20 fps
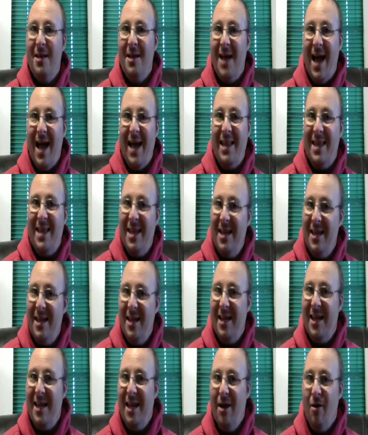I
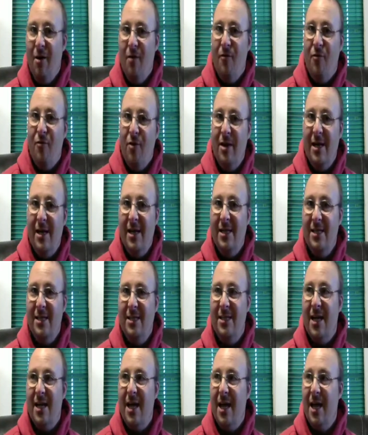didn't care for
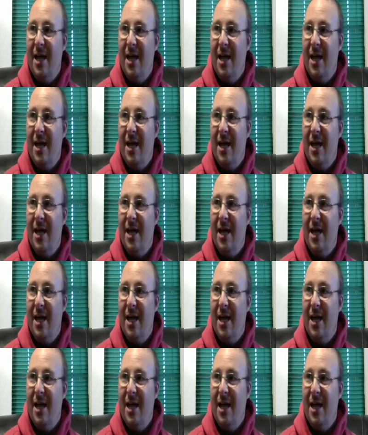his